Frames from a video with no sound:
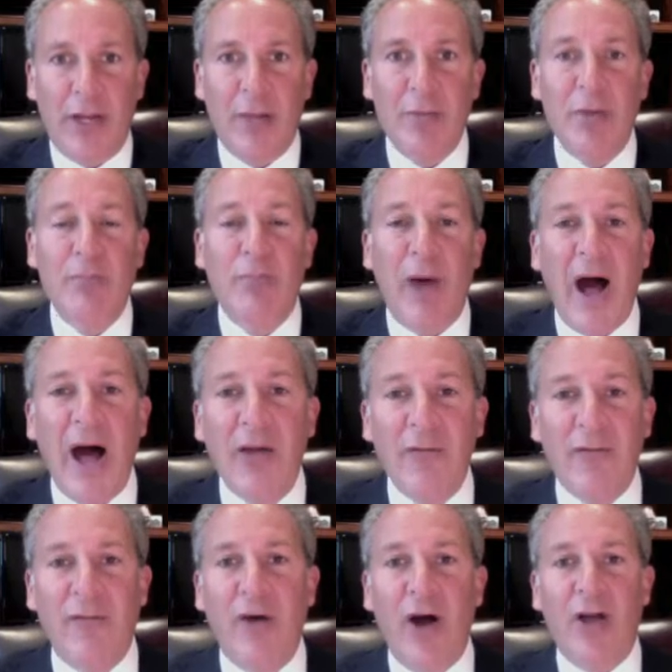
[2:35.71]
I mean, bond
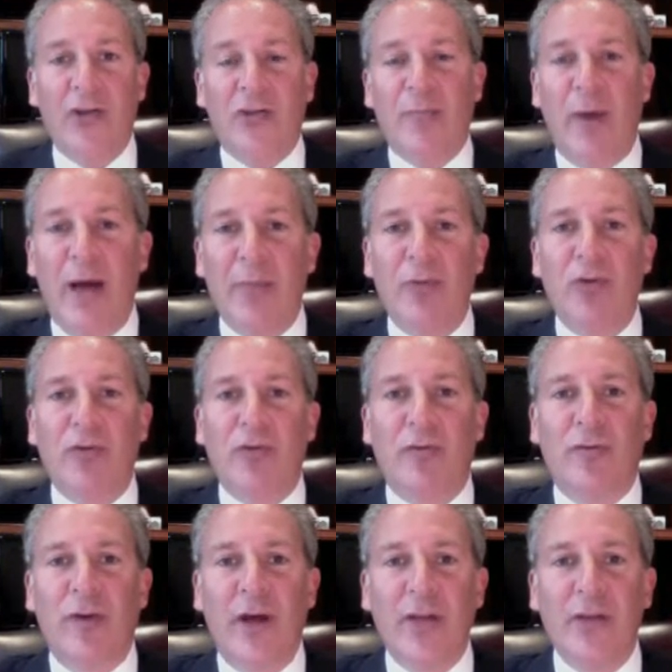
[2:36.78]
funds, bond mutual
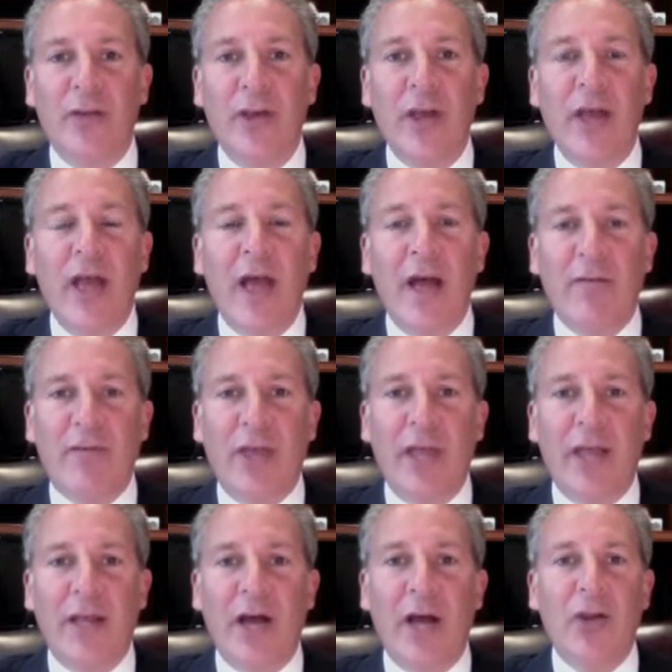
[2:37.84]
funds, have
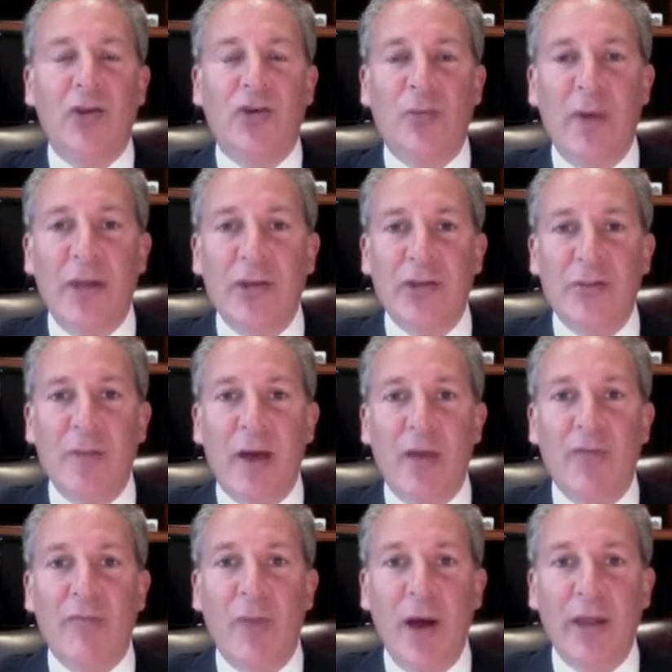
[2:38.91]
taken on a tremendous amount
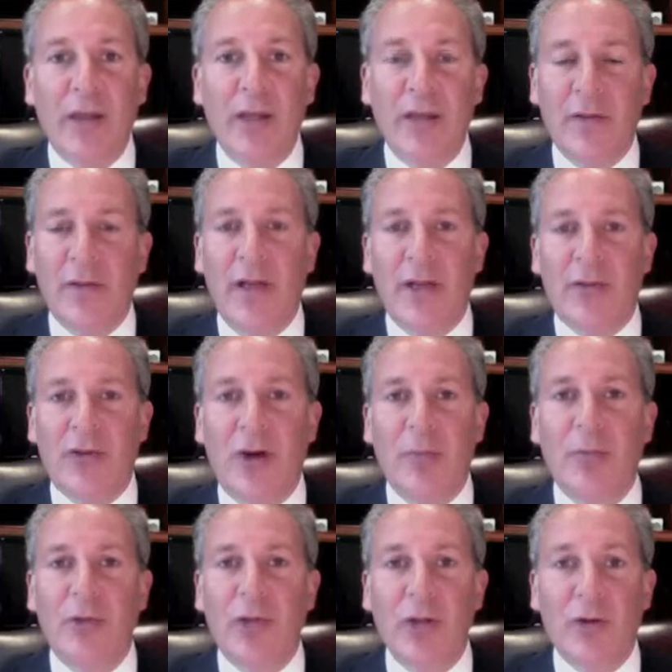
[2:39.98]
of money in the last
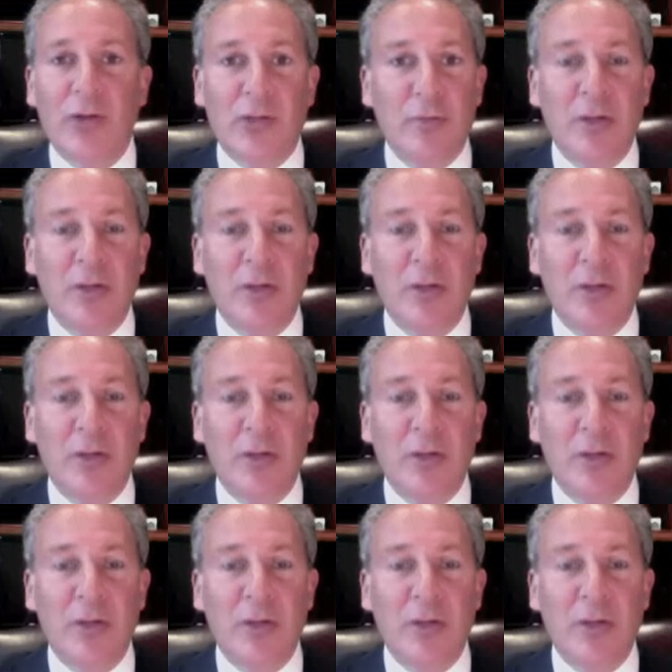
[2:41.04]
couple of years.